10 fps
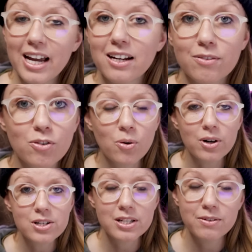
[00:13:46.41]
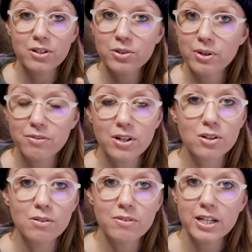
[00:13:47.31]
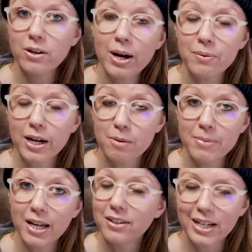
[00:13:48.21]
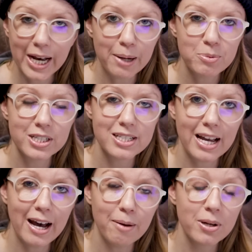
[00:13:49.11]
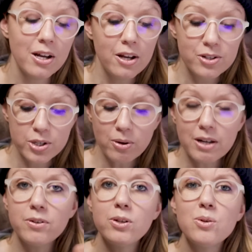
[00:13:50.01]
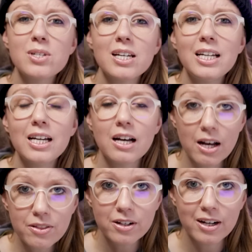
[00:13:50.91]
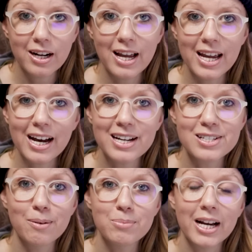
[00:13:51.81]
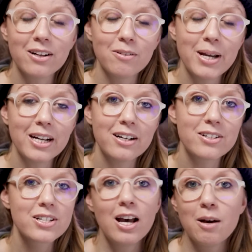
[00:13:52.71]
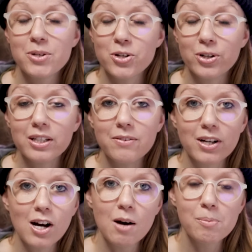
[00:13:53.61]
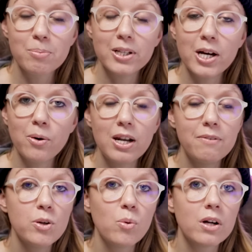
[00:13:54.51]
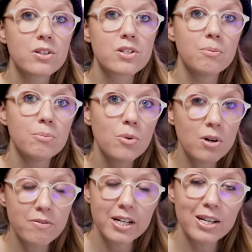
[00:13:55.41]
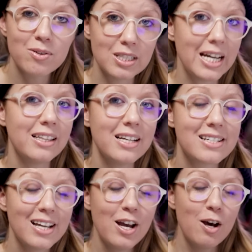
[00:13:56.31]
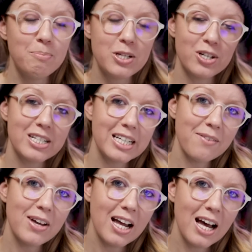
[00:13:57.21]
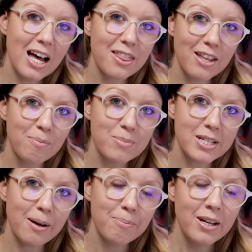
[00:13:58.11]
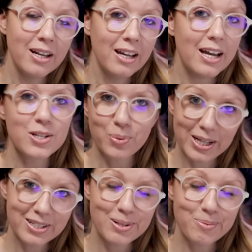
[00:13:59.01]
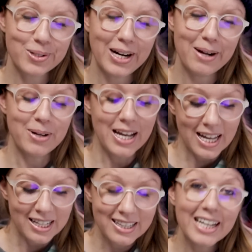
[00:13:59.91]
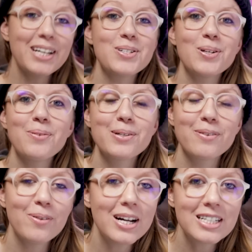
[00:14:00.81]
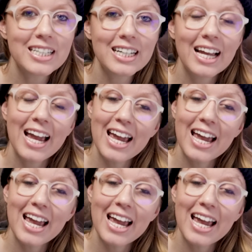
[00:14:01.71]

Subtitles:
And of course, if you're doing vertical video, I recommend the Captions app. So if you use any other AI subtitle makers, be sure to leave a comment below. And if you want some more videos like this, be sure to give it a thumbs up as well as subscribe. Thank you so much for watching.